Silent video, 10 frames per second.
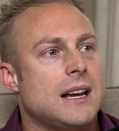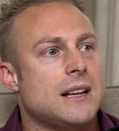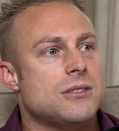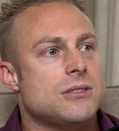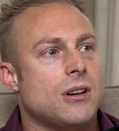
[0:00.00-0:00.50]

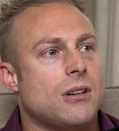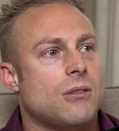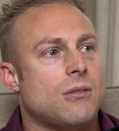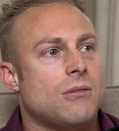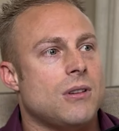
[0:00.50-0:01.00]
And
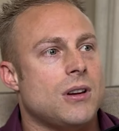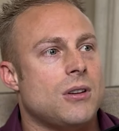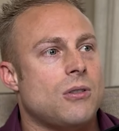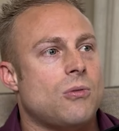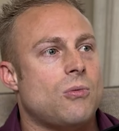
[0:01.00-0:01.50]
so
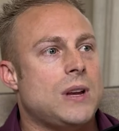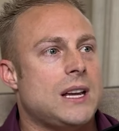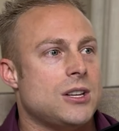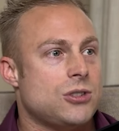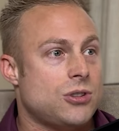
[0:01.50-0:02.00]

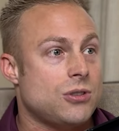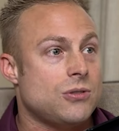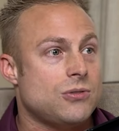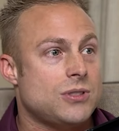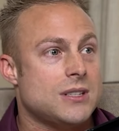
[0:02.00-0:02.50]
we can
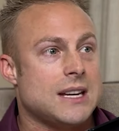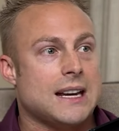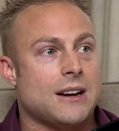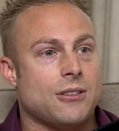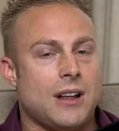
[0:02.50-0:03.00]
choose to
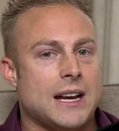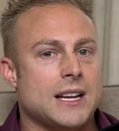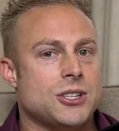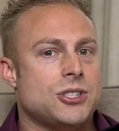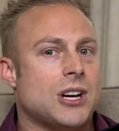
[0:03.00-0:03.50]
take our light
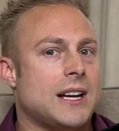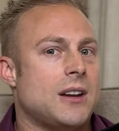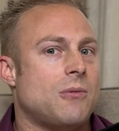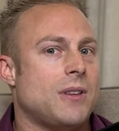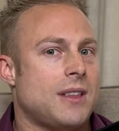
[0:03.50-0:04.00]
and shine
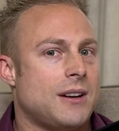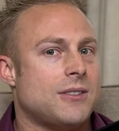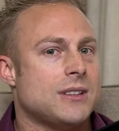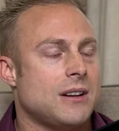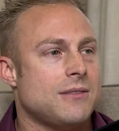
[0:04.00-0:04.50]
it within
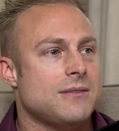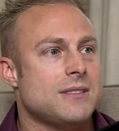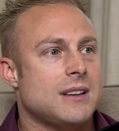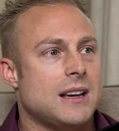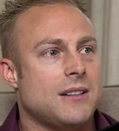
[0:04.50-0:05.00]

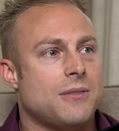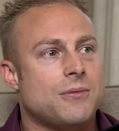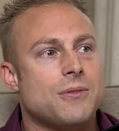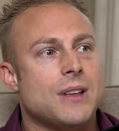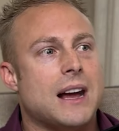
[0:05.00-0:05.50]
ourselves. And
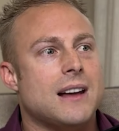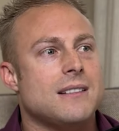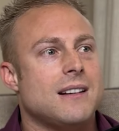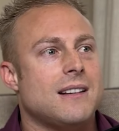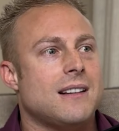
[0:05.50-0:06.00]
through that,
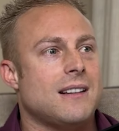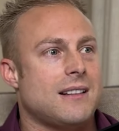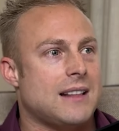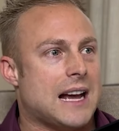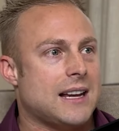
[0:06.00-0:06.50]

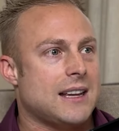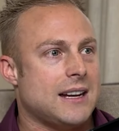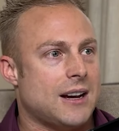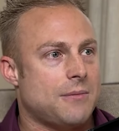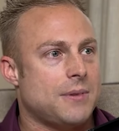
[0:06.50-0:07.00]
that
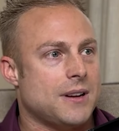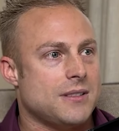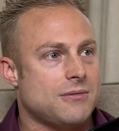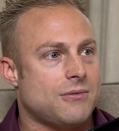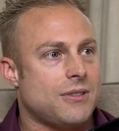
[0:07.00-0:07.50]
can help
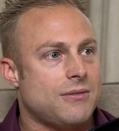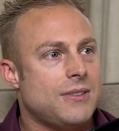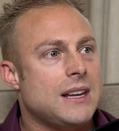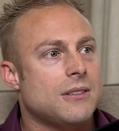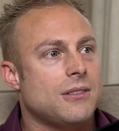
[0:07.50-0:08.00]
us
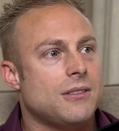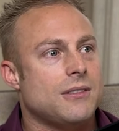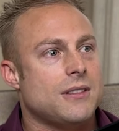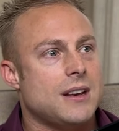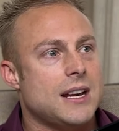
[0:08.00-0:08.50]

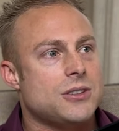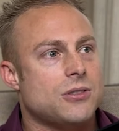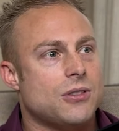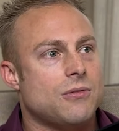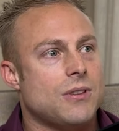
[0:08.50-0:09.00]
reveal the
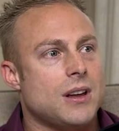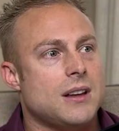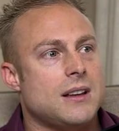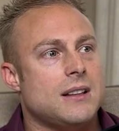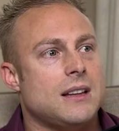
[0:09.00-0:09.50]
nature of
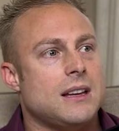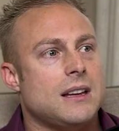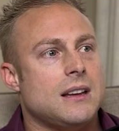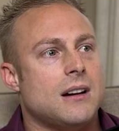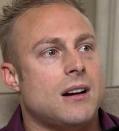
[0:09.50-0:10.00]

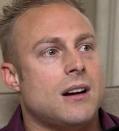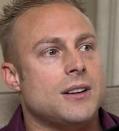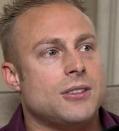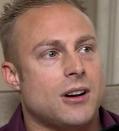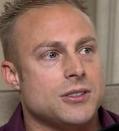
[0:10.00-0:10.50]
the
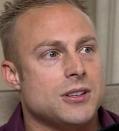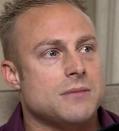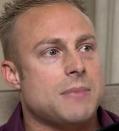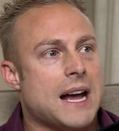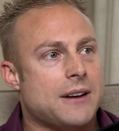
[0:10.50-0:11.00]

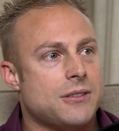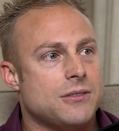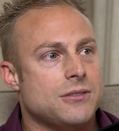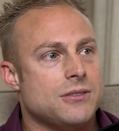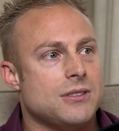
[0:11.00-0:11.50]
unconscious
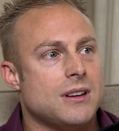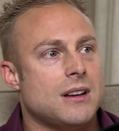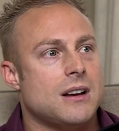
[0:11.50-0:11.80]
patterns